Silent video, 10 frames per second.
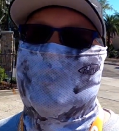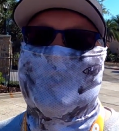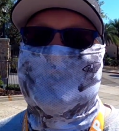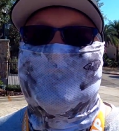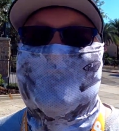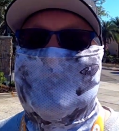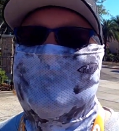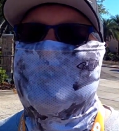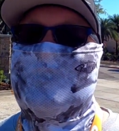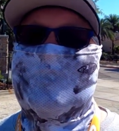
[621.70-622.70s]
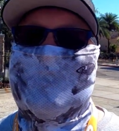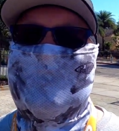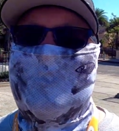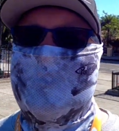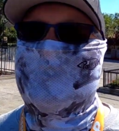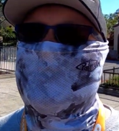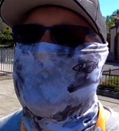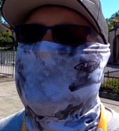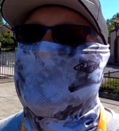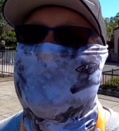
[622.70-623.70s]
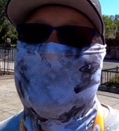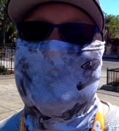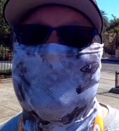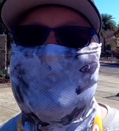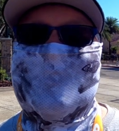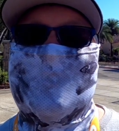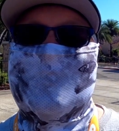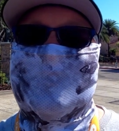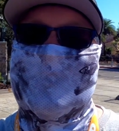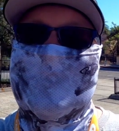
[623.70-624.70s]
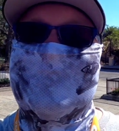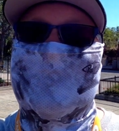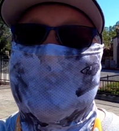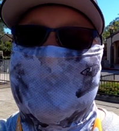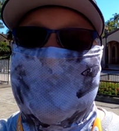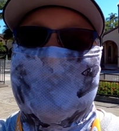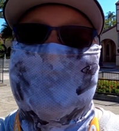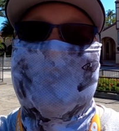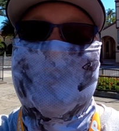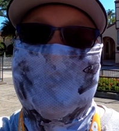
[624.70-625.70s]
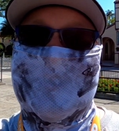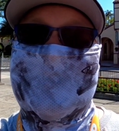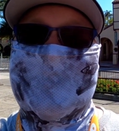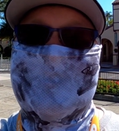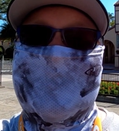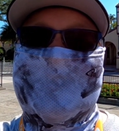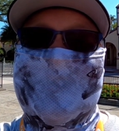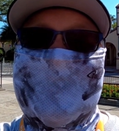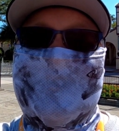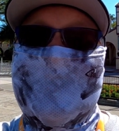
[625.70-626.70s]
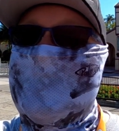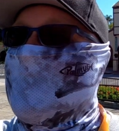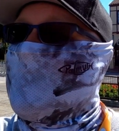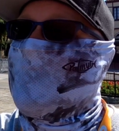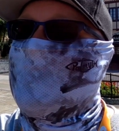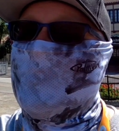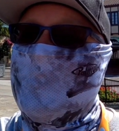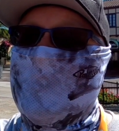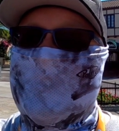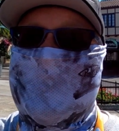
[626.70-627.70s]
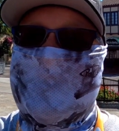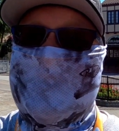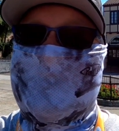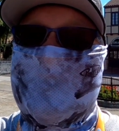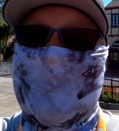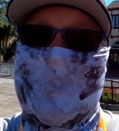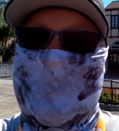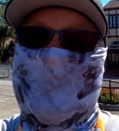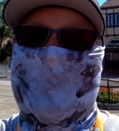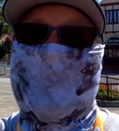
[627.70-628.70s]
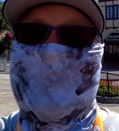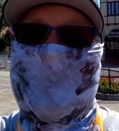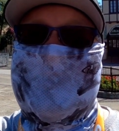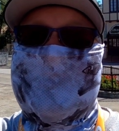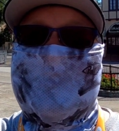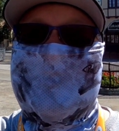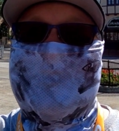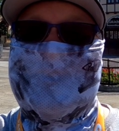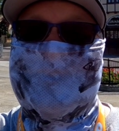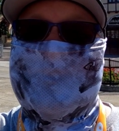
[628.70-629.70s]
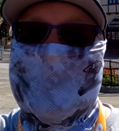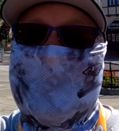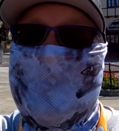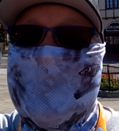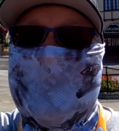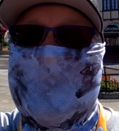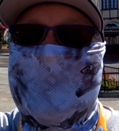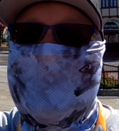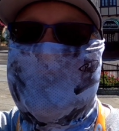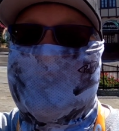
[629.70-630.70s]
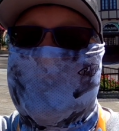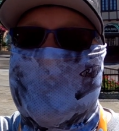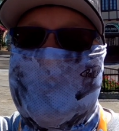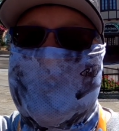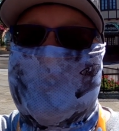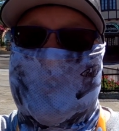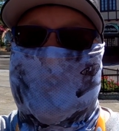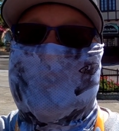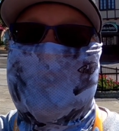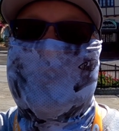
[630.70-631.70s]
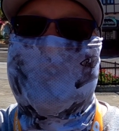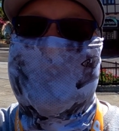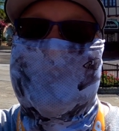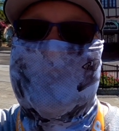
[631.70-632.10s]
what they need to do to keep you safe. And if you don't do those things, we might not be safe. And don't we want to get this over with as soon as possible? If you have any disagreements with the rules,